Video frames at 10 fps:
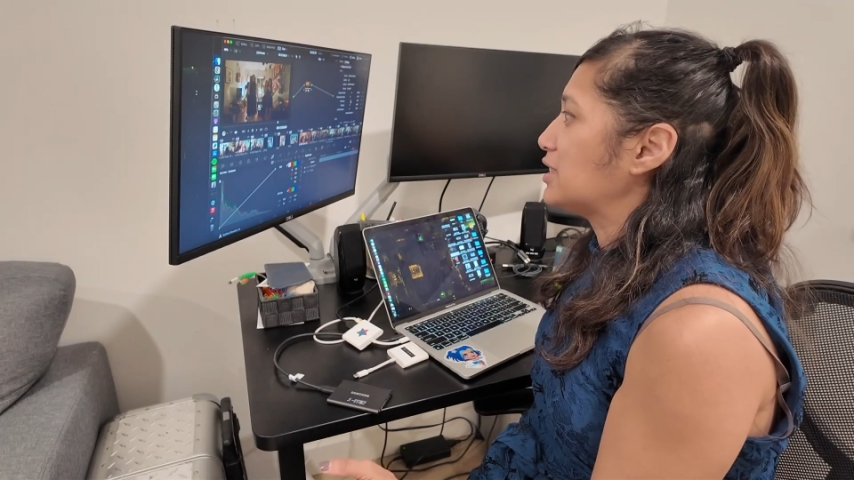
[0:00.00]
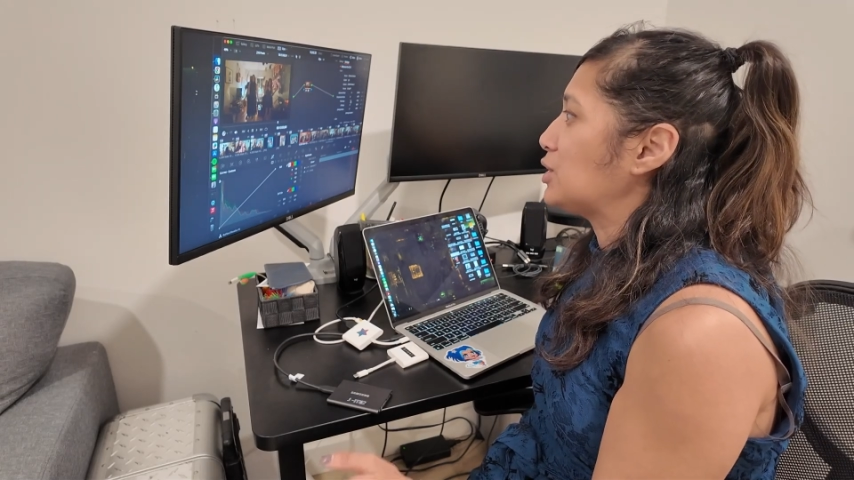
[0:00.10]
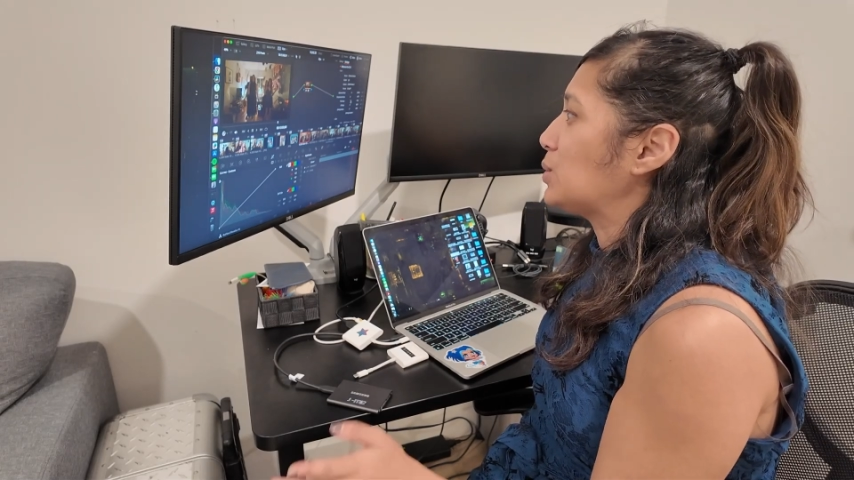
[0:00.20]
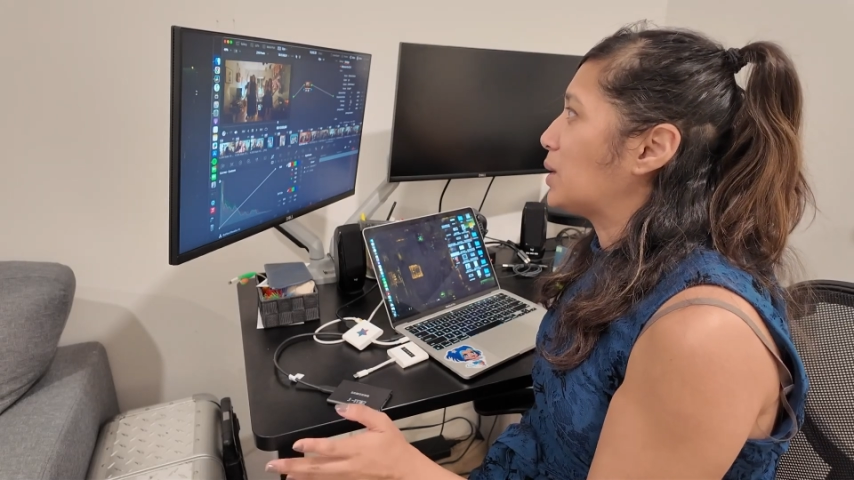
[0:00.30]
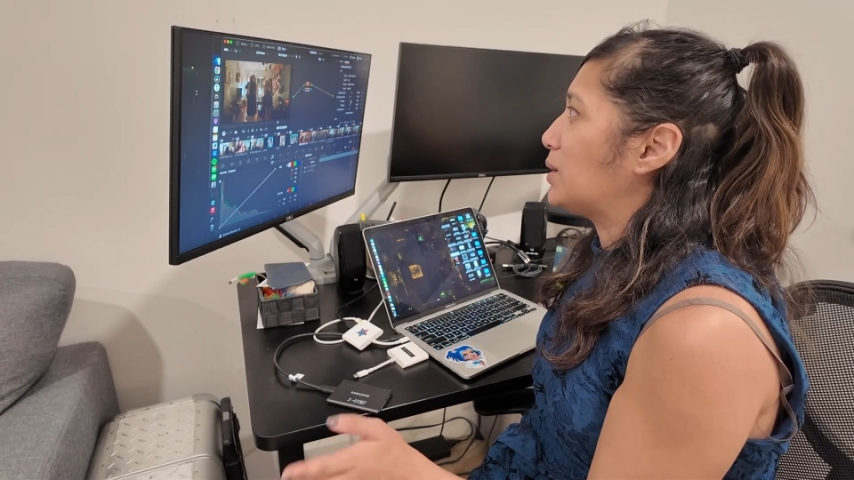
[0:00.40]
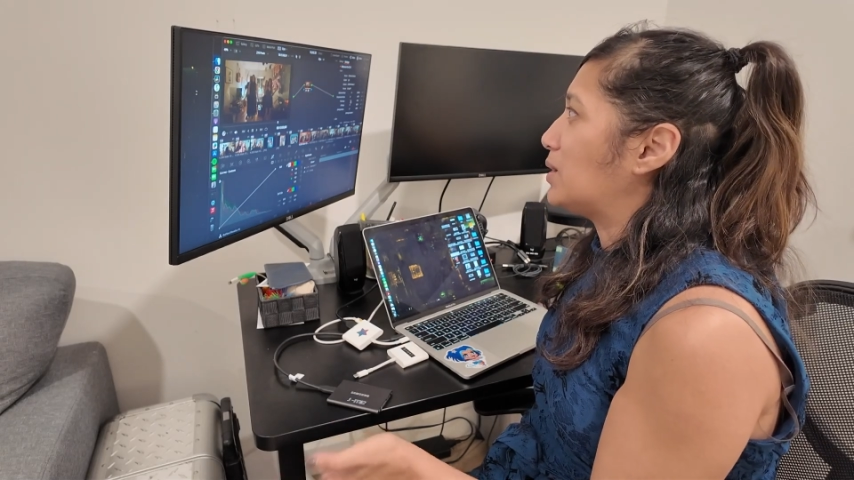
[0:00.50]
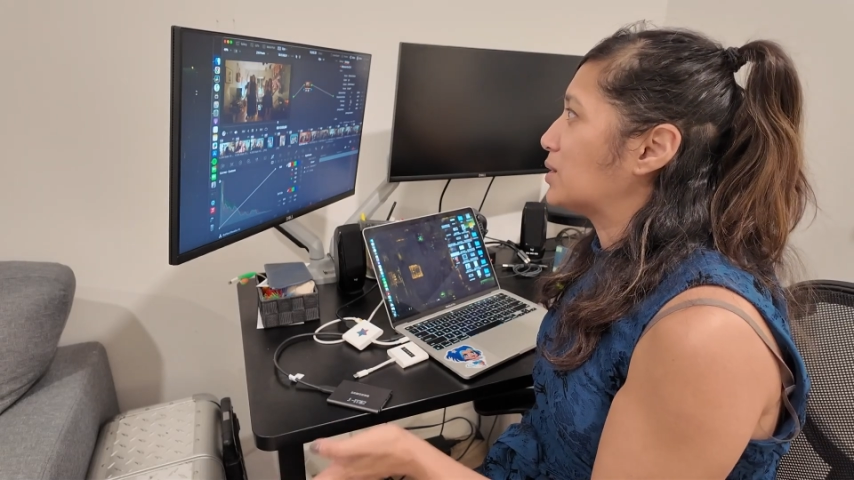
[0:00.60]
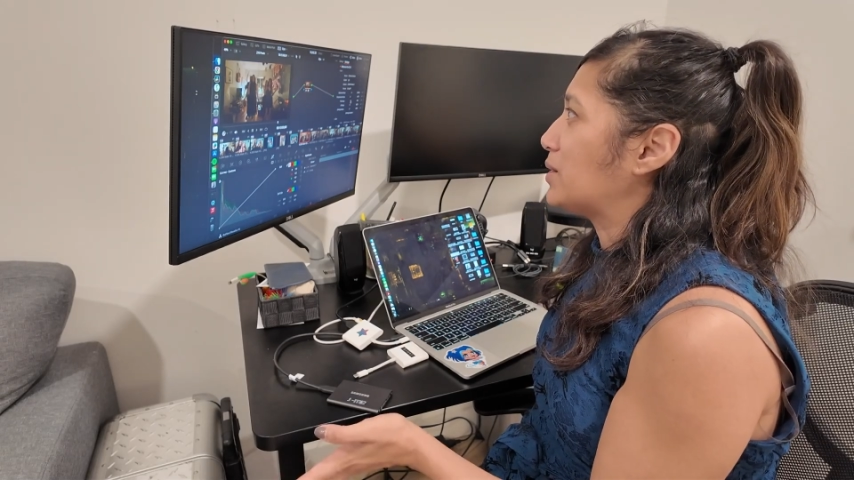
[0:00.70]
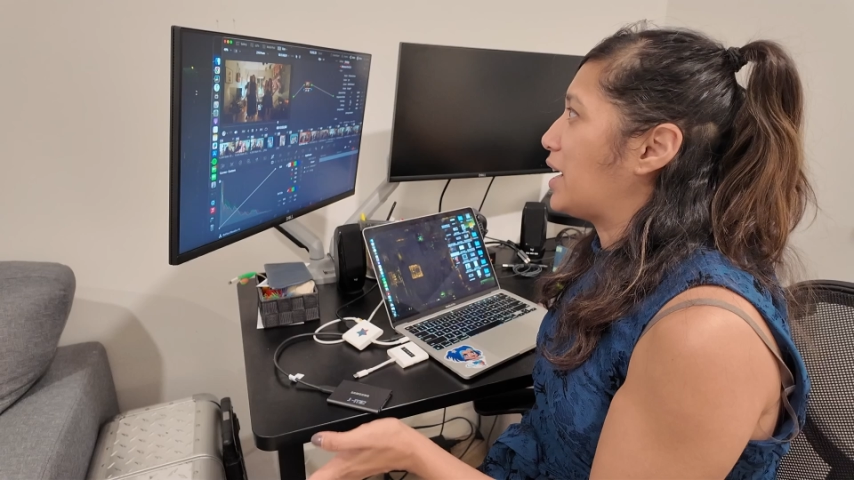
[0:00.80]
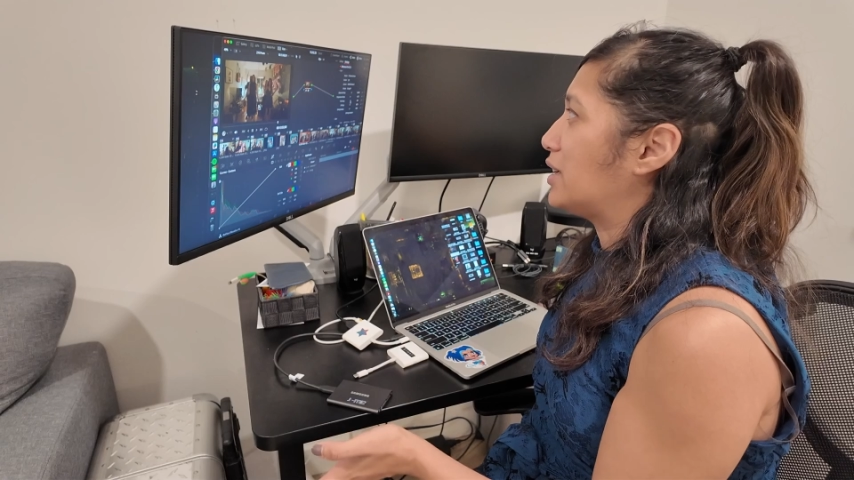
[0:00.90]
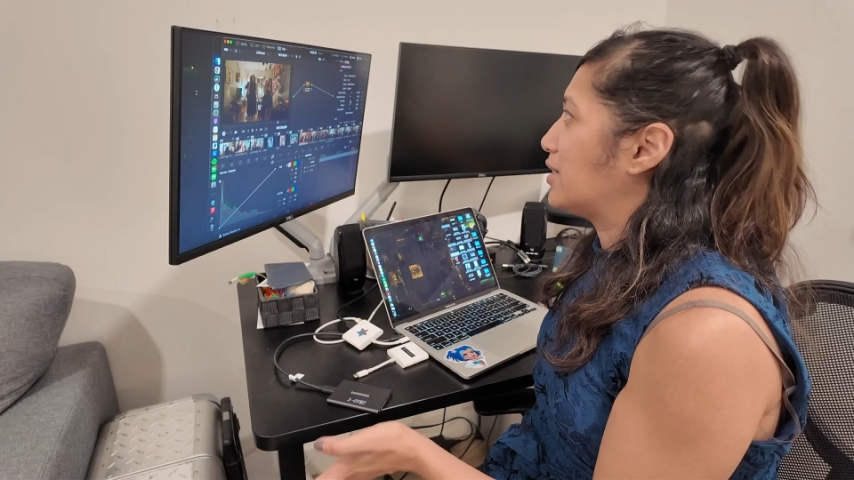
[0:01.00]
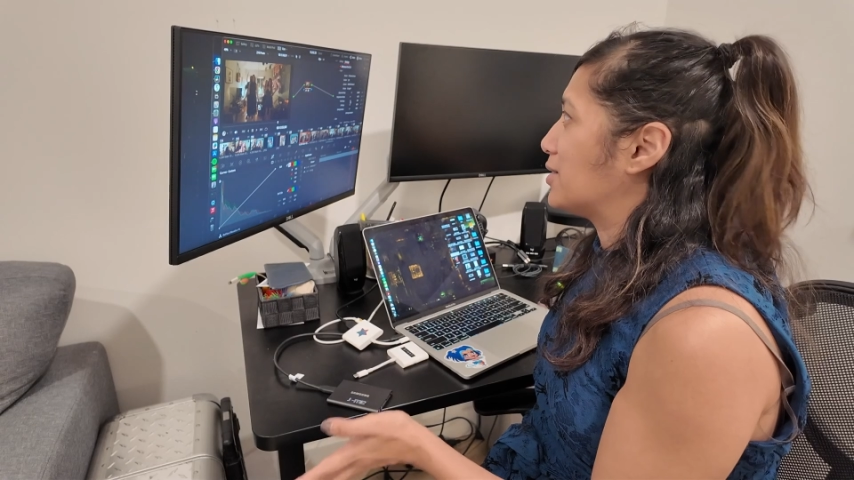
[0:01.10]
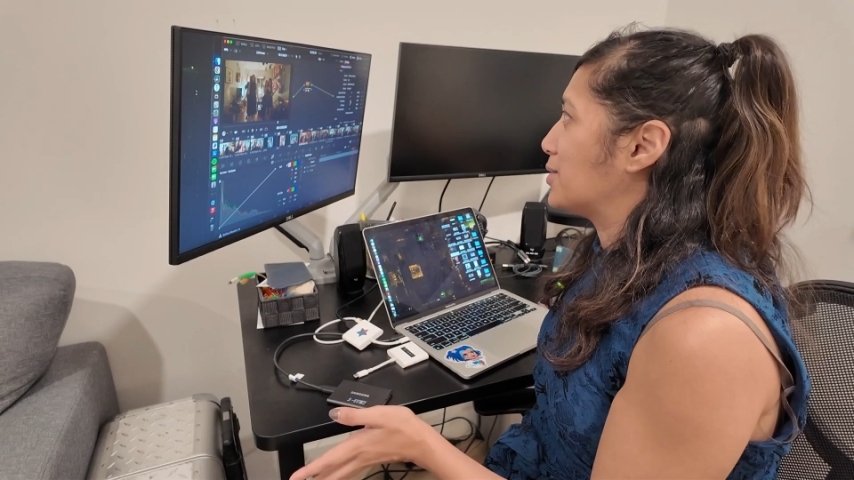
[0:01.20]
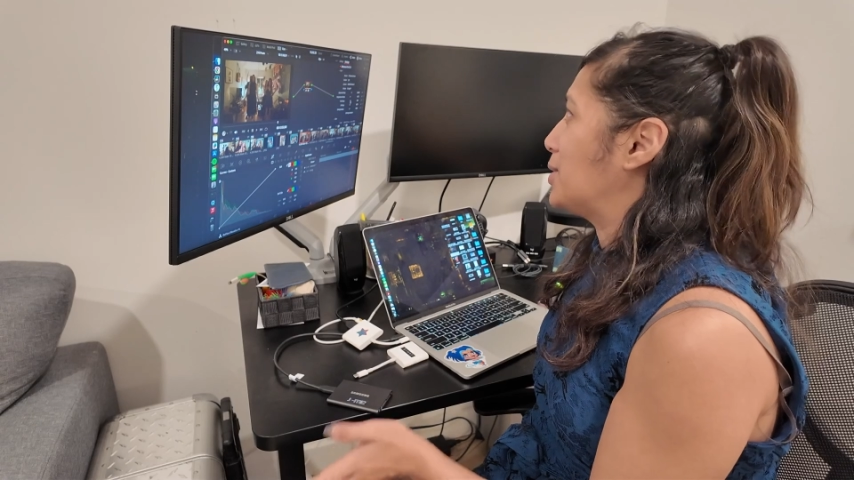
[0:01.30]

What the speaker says: you can also add other